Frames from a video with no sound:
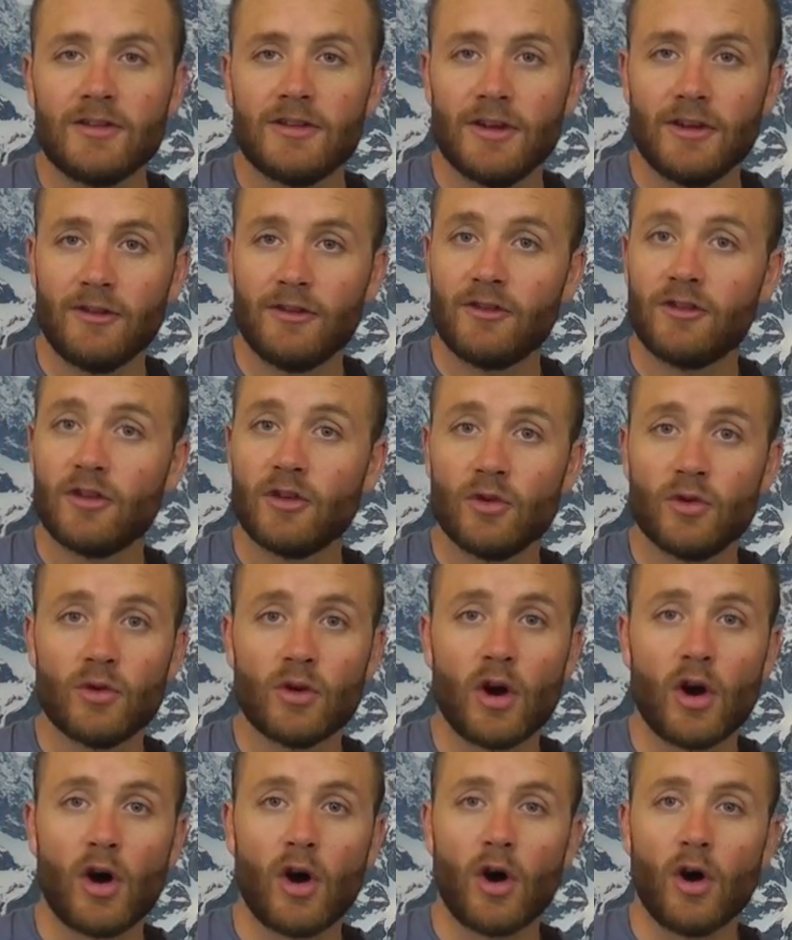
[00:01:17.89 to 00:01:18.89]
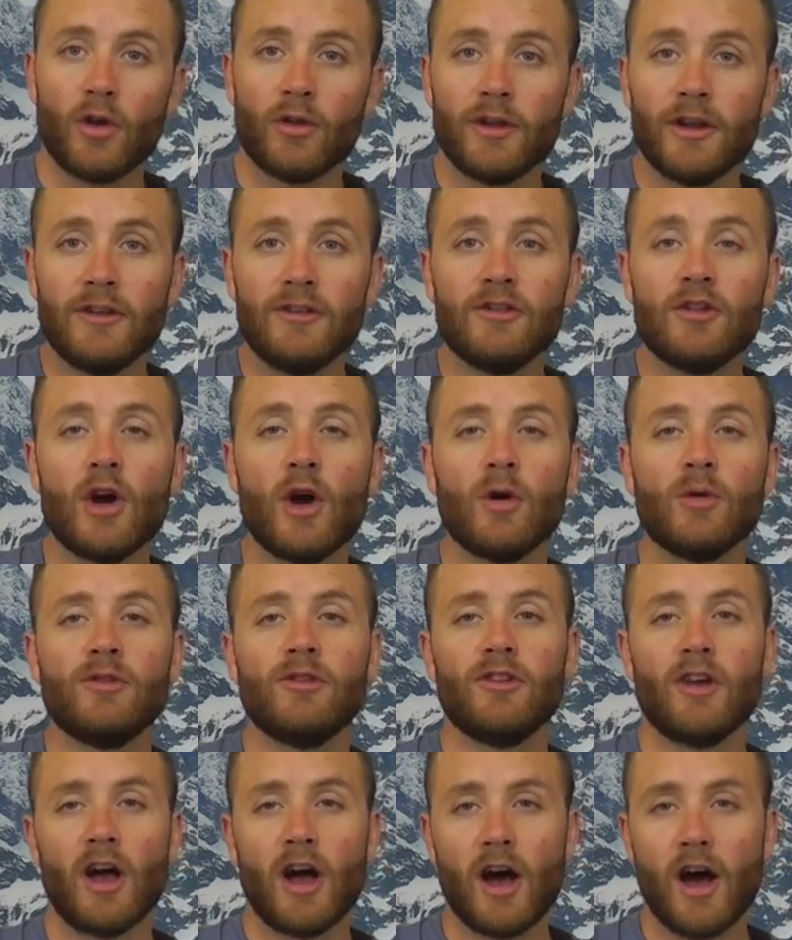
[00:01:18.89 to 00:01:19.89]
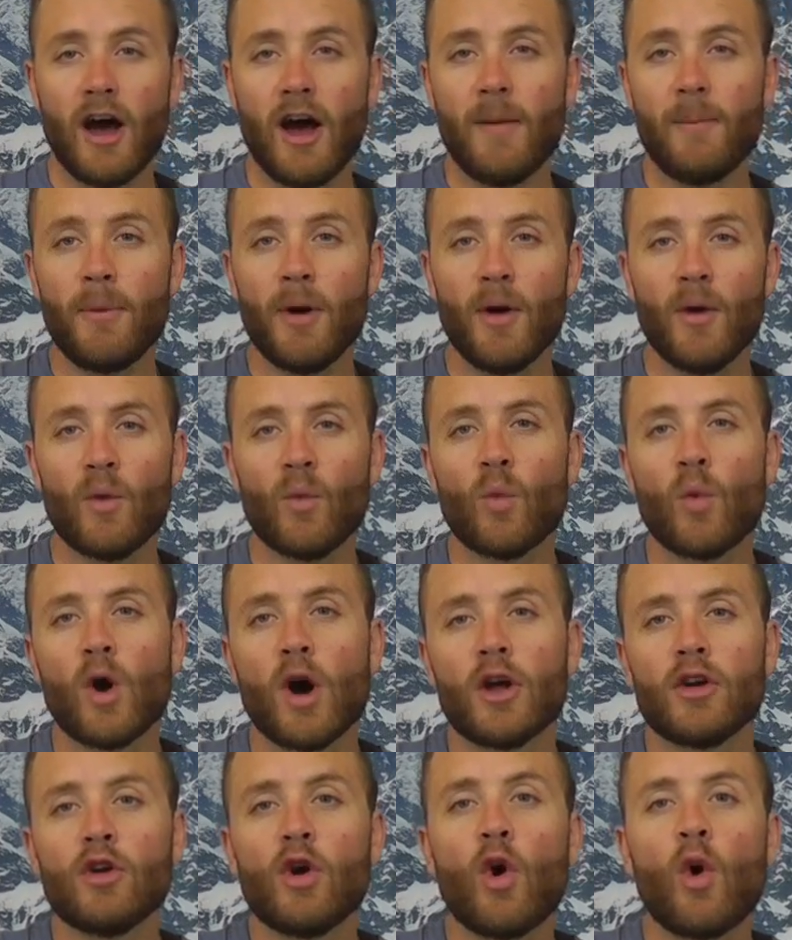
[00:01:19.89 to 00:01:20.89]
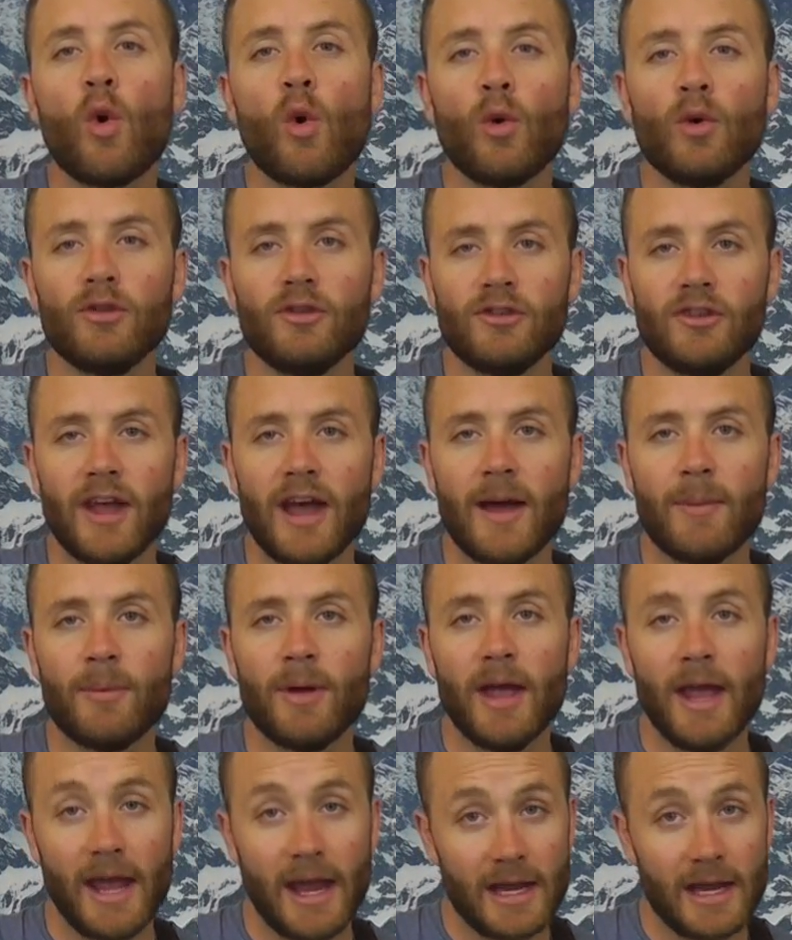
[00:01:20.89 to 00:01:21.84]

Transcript: just tune all these notes up one whole step